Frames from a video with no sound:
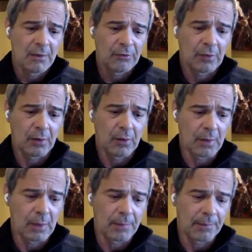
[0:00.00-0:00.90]

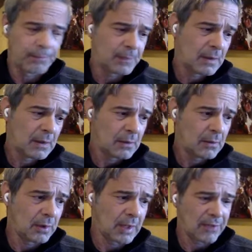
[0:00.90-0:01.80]
So, um,
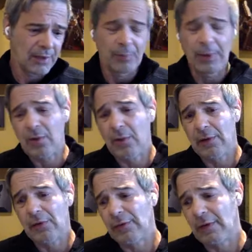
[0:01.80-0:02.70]
look, I think
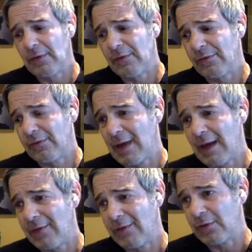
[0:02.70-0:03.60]
Bitcoin is, is
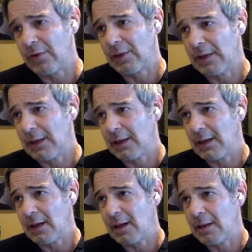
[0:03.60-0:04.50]
has certainly
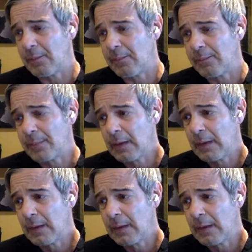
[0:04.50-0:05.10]
um,